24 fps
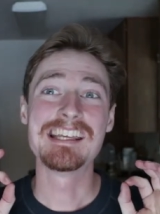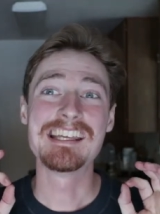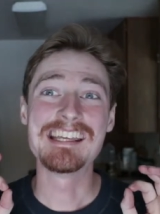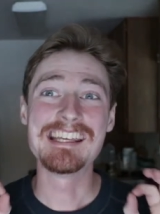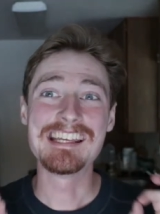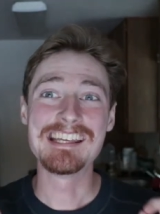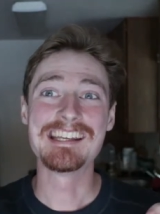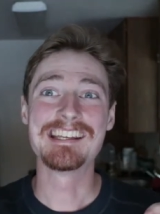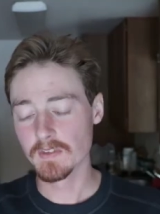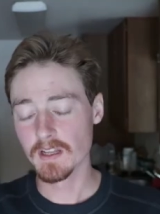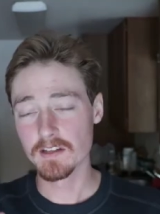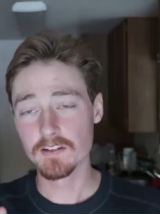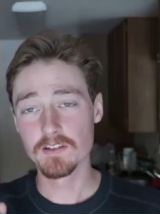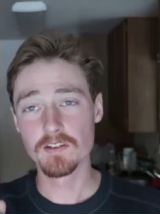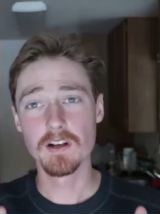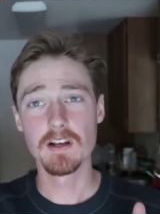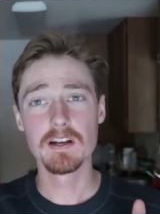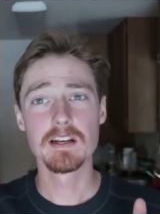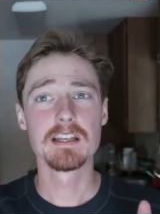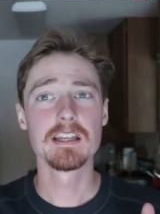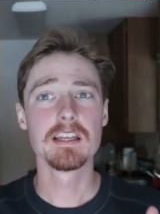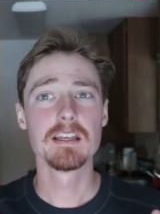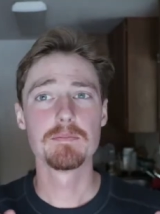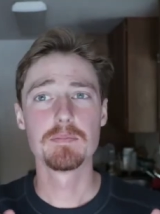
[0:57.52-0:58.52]
eat i try
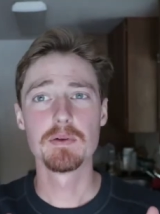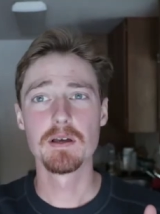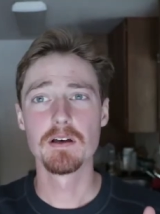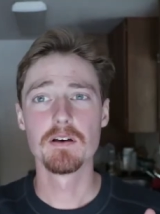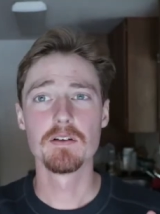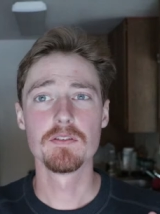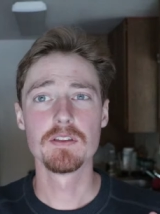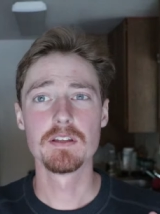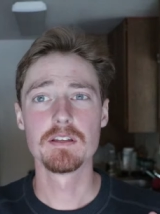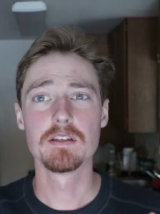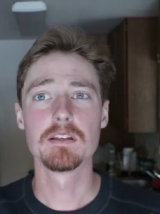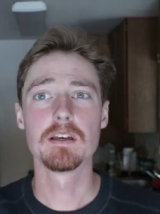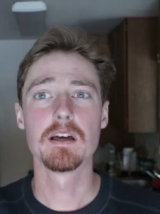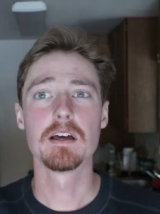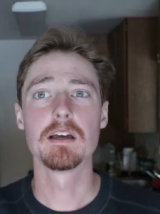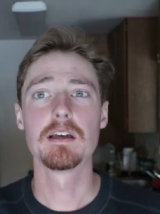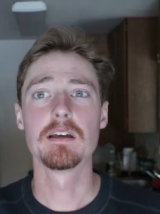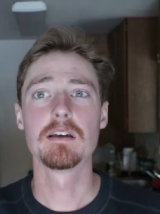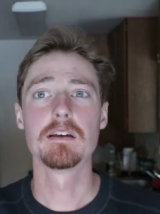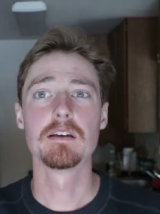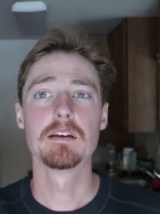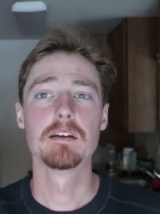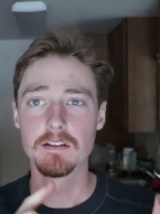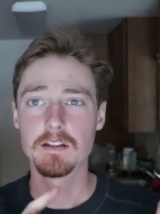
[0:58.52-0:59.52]
to keep a healthy
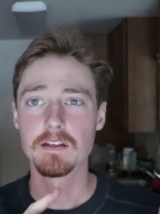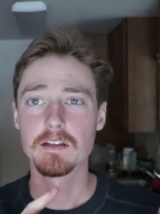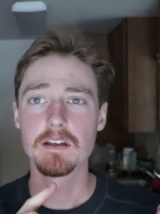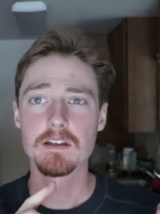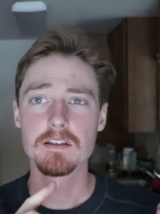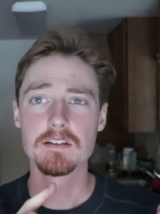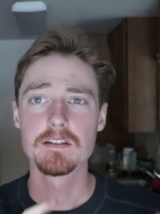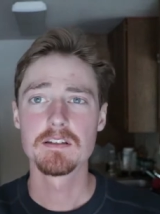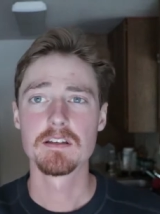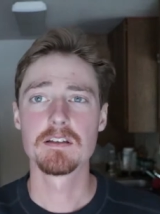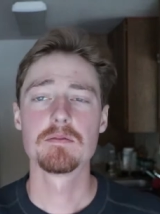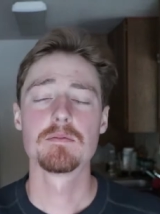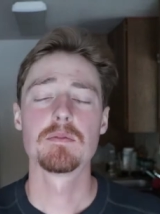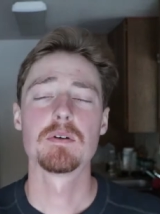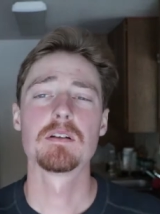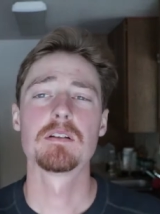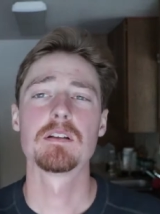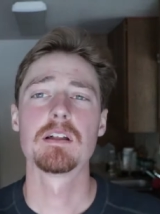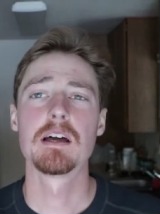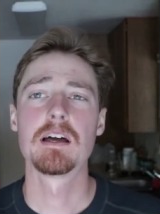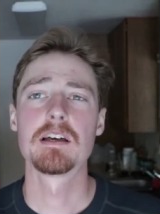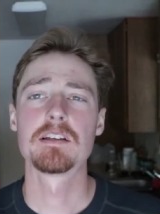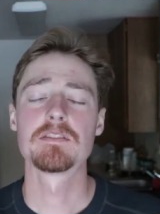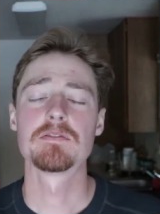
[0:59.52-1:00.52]
diet like i said in my
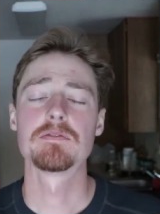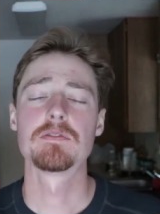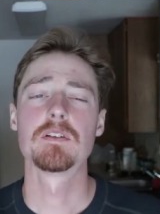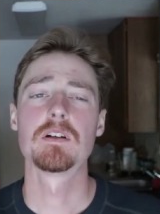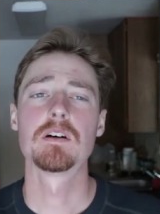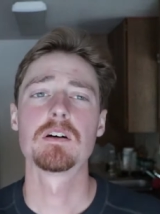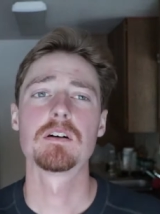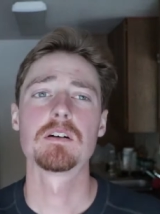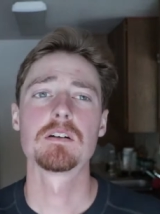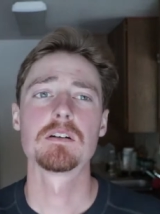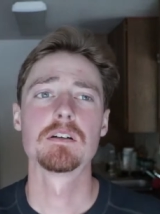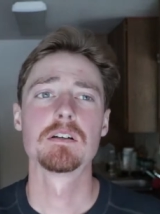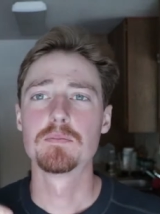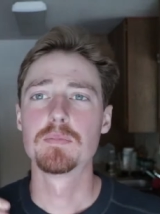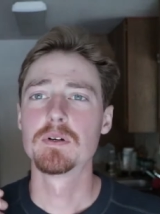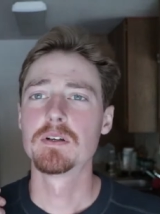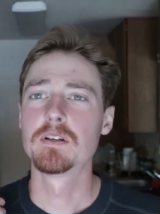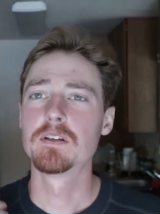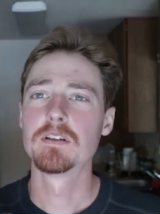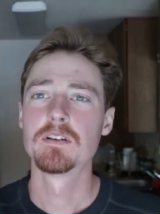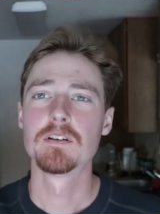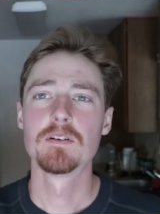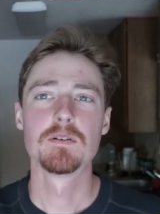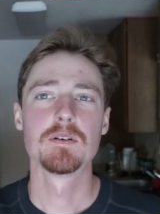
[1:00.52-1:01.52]
last vlog
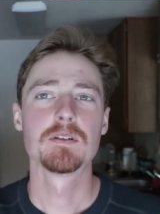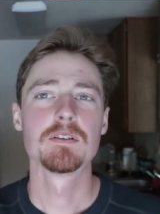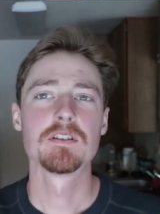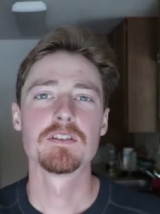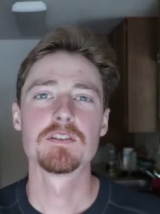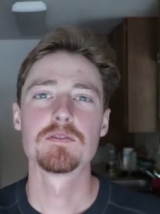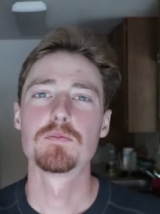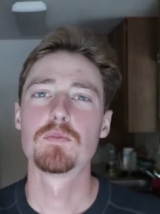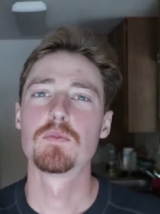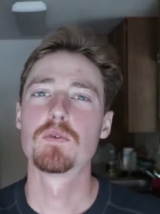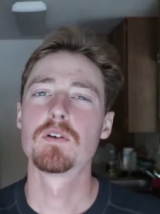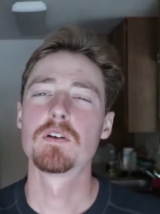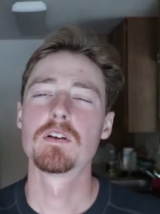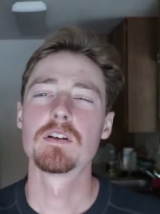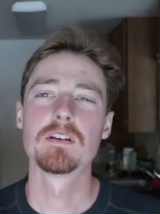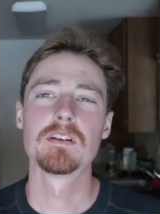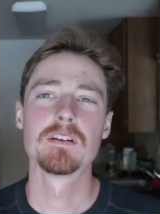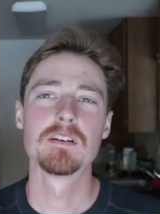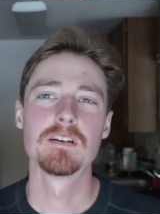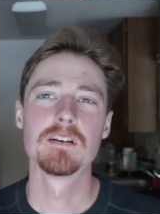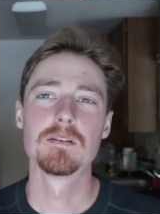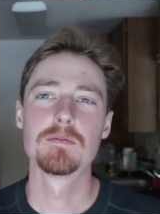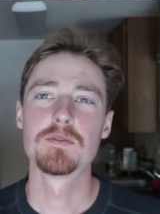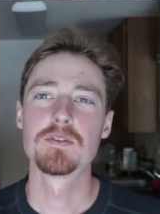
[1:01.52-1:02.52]
but you know what this
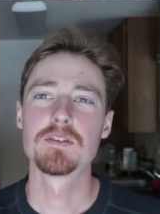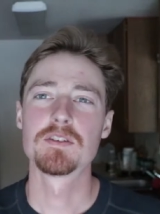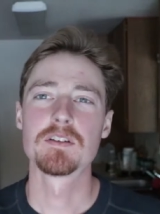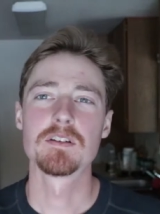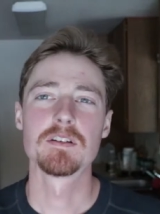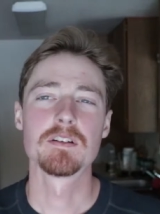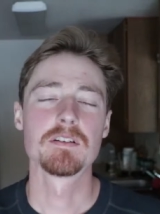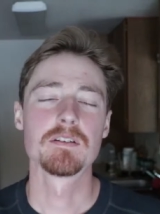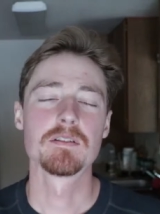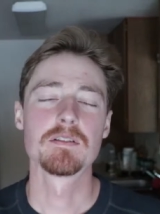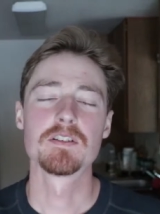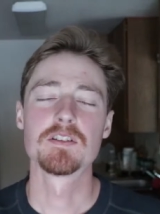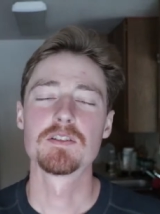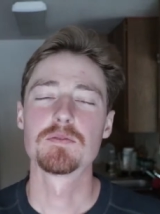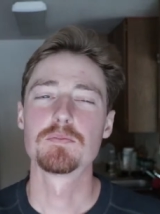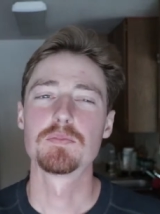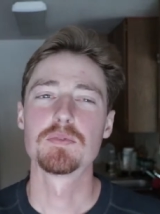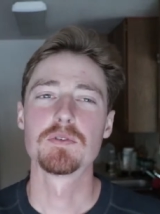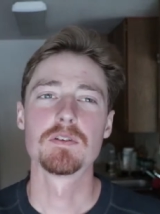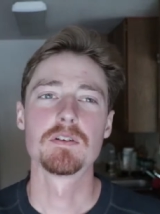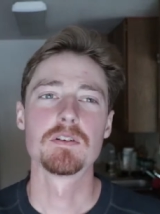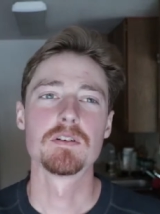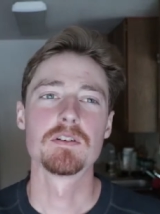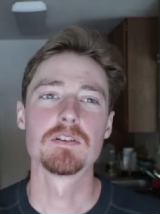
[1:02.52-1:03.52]
morning i'm just gonna
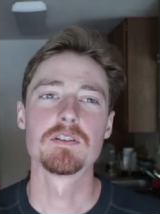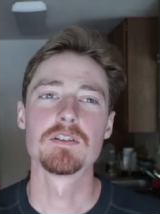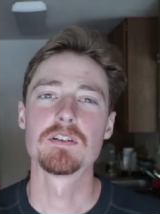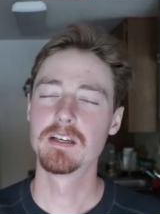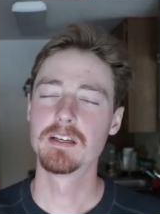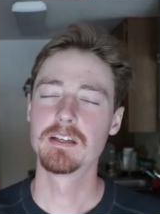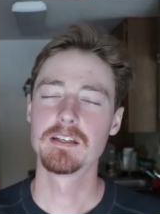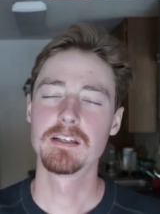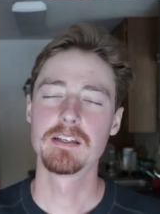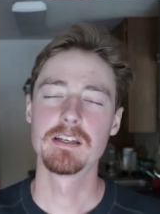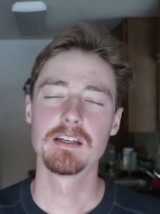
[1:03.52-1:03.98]
splurge and i